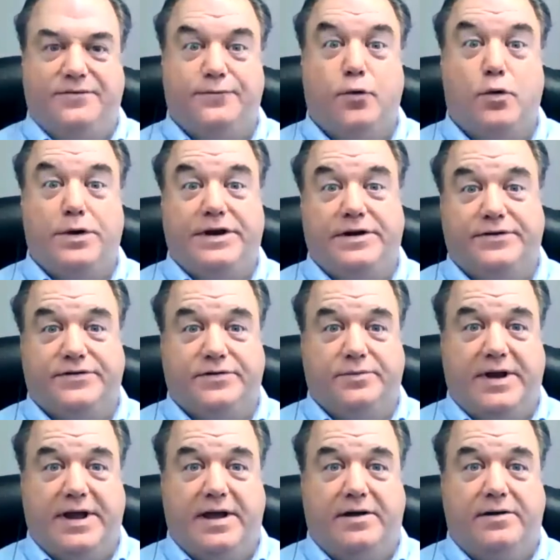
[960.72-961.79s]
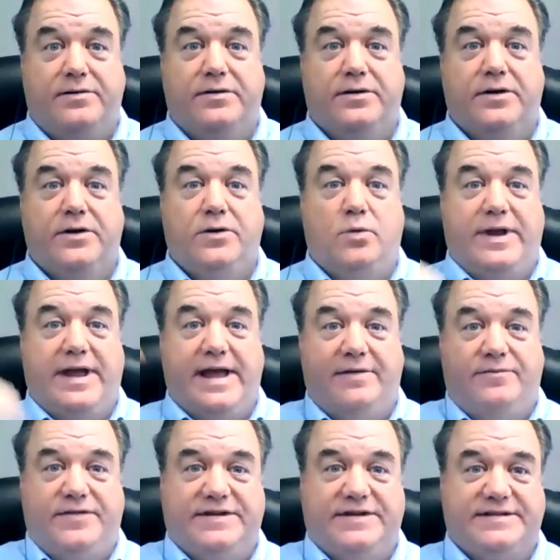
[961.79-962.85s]
4 years from now, we
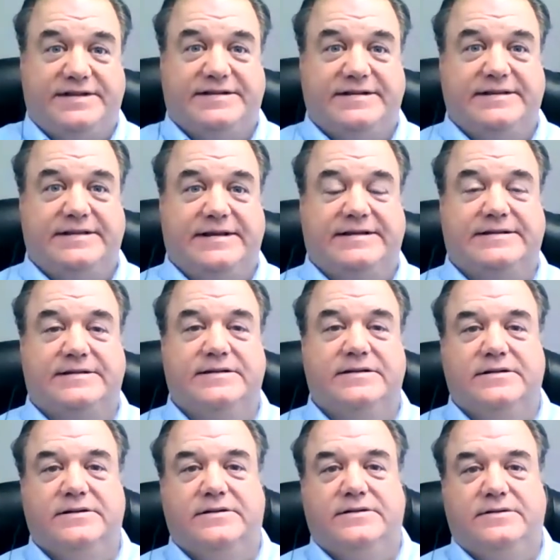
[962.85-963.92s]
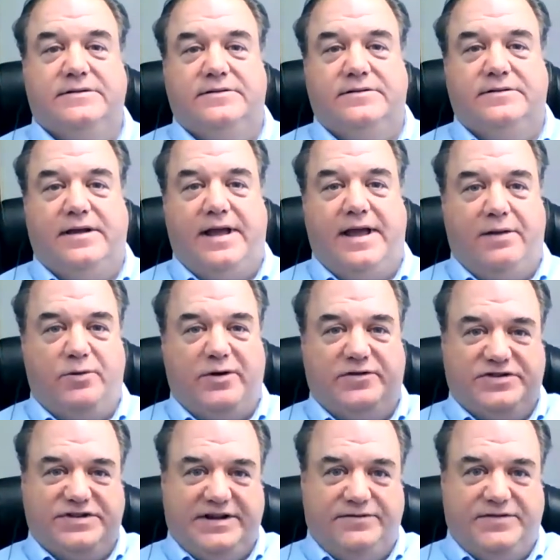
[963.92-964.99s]
have this, this, and this, and we've
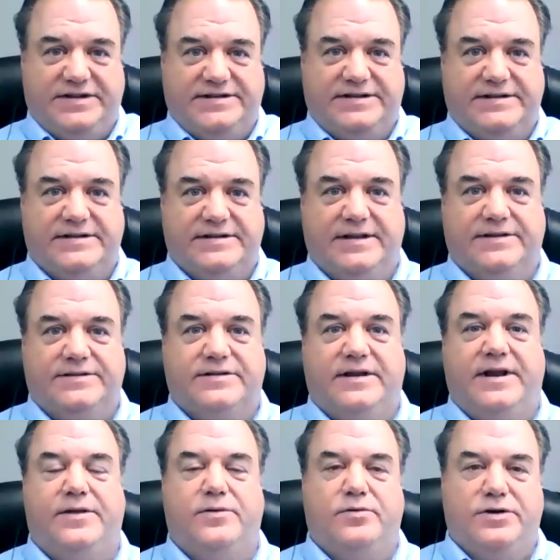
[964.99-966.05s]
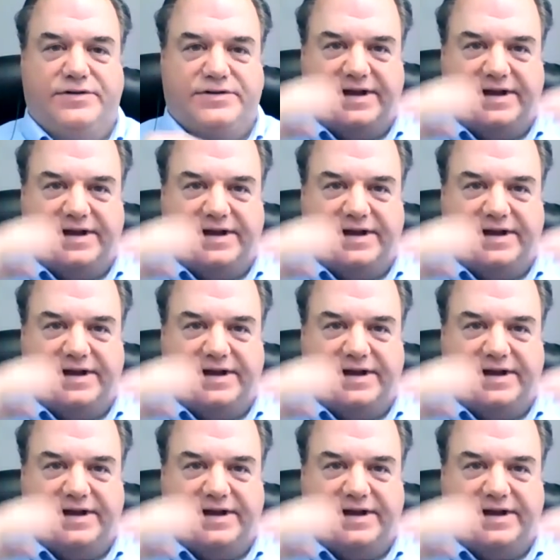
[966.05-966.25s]
achieved this, this, and this. In other words,